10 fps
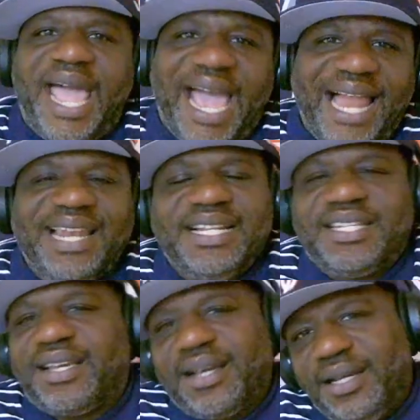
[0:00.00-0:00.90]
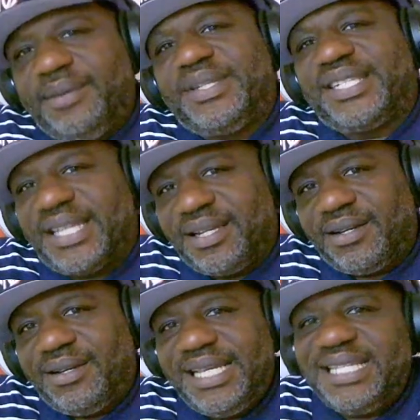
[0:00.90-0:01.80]
Allen is a good
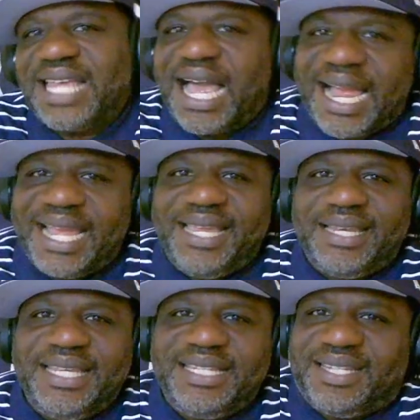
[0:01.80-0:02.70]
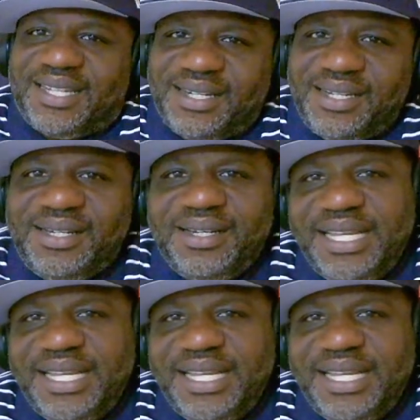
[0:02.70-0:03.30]
center. He's all right. He's good.